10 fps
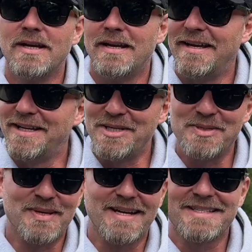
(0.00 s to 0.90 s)
And you
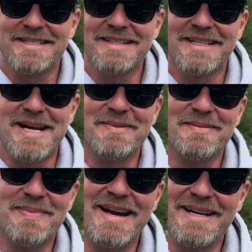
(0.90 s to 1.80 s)
guessed it,
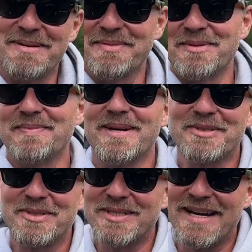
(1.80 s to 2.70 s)
coming back up through
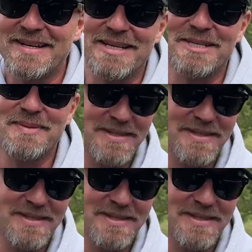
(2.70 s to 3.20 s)
Belchertown, I spent the